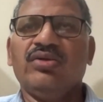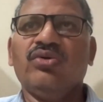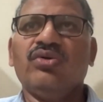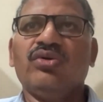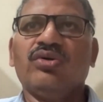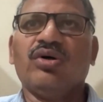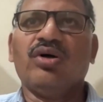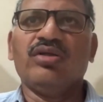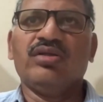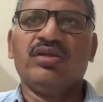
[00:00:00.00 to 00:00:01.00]
known to
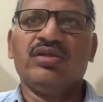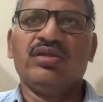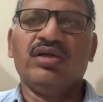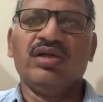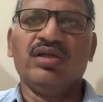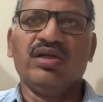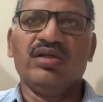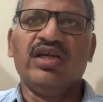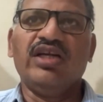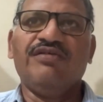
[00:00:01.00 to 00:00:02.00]
cause certain other
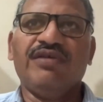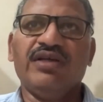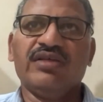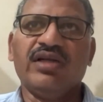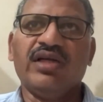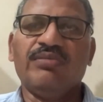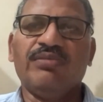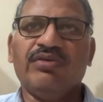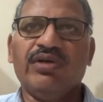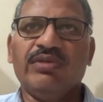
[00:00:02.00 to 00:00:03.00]
side effects like
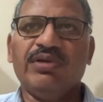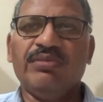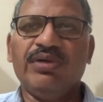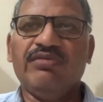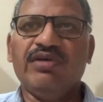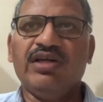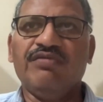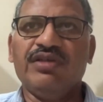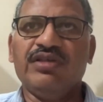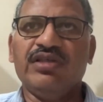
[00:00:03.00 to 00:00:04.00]
uh, vitamin B12
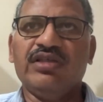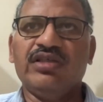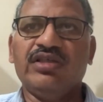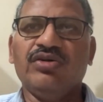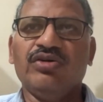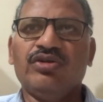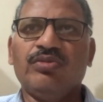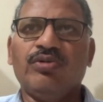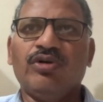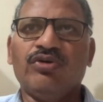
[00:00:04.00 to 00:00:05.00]
deficiency,
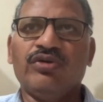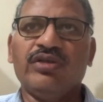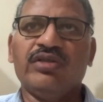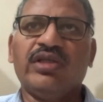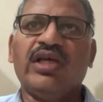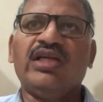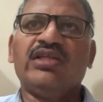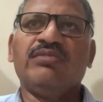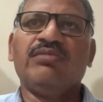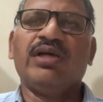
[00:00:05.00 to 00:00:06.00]
osteoporosis,
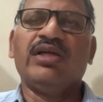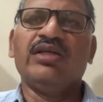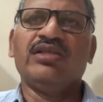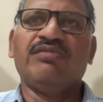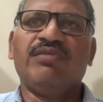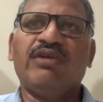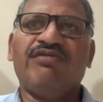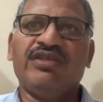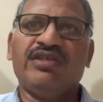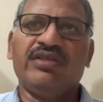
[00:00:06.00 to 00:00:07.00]
calcium, magnesium
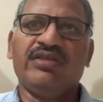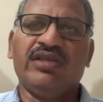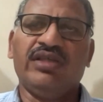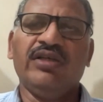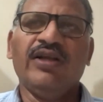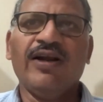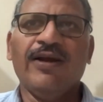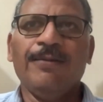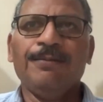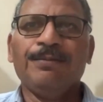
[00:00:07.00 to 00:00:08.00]
deficiency,
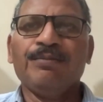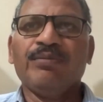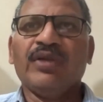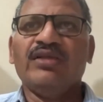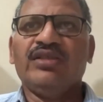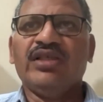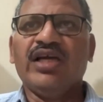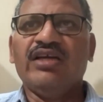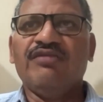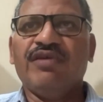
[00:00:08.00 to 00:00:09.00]

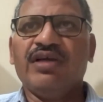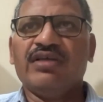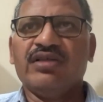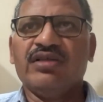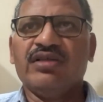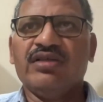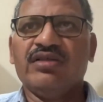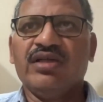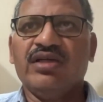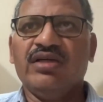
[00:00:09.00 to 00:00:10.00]
GI
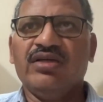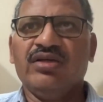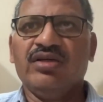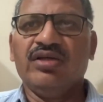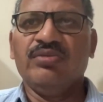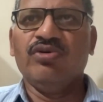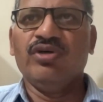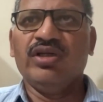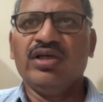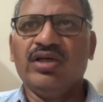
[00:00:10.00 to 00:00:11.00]
infections, and
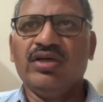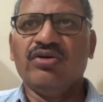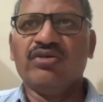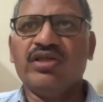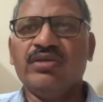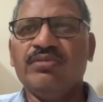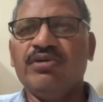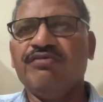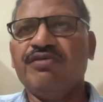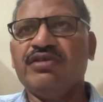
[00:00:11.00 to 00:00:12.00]
pneumonia, Clostridium
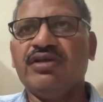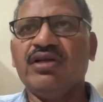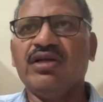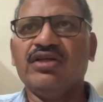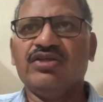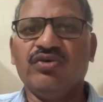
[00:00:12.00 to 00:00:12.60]
difficile, and